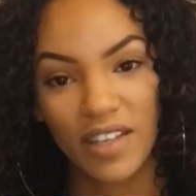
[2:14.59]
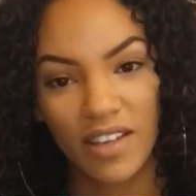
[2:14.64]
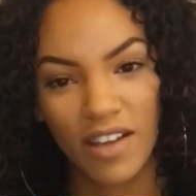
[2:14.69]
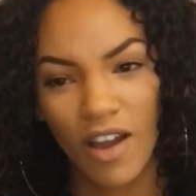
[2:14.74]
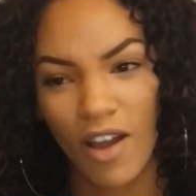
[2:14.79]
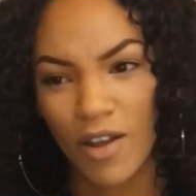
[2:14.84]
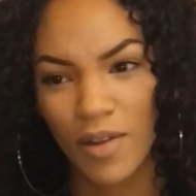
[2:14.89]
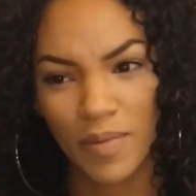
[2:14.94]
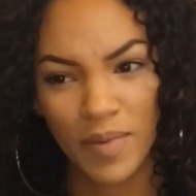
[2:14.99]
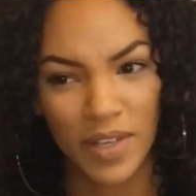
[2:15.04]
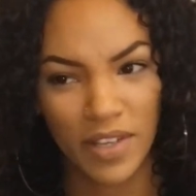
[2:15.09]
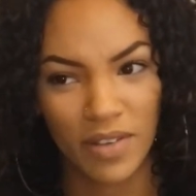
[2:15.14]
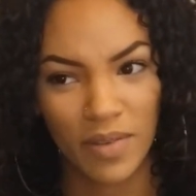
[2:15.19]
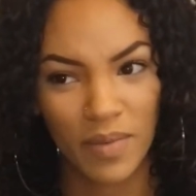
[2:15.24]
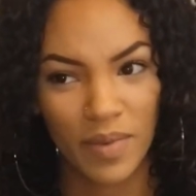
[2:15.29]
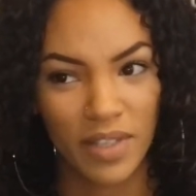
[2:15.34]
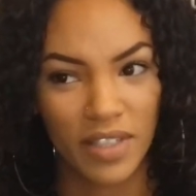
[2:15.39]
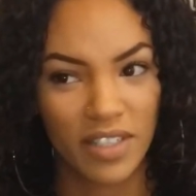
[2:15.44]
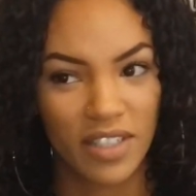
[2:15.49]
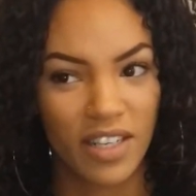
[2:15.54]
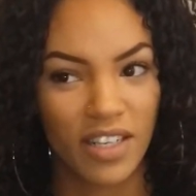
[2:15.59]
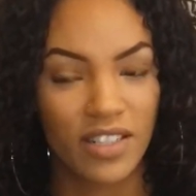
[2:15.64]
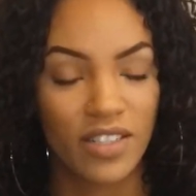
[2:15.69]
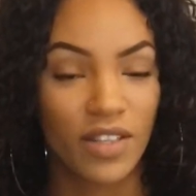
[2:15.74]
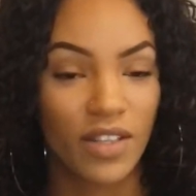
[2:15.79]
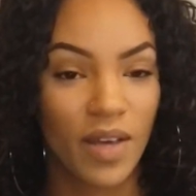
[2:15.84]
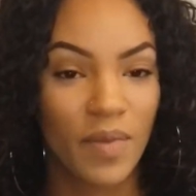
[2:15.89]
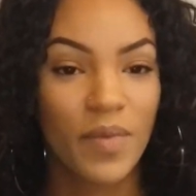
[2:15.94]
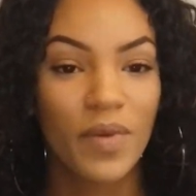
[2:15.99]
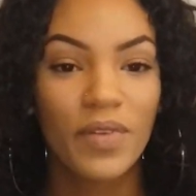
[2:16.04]
army and the military, so
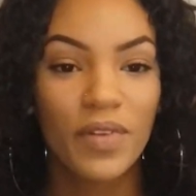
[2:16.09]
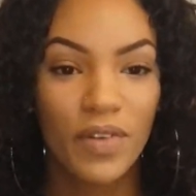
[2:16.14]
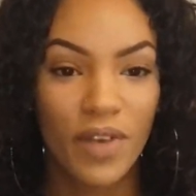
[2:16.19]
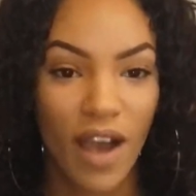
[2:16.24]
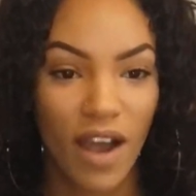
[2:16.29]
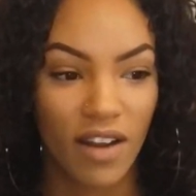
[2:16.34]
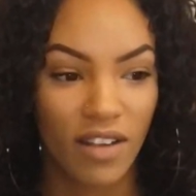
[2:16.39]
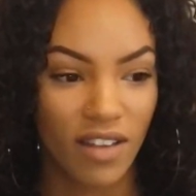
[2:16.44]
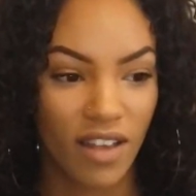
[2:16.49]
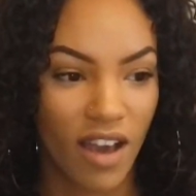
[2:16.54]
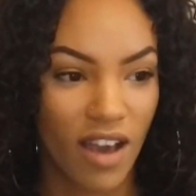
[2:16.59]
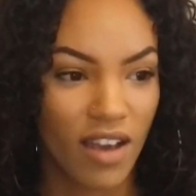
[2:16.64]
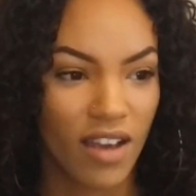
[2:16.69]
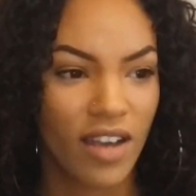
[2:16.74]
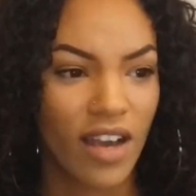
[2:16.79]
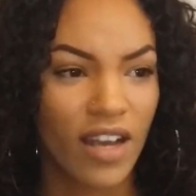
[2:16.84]
they moved around a lot.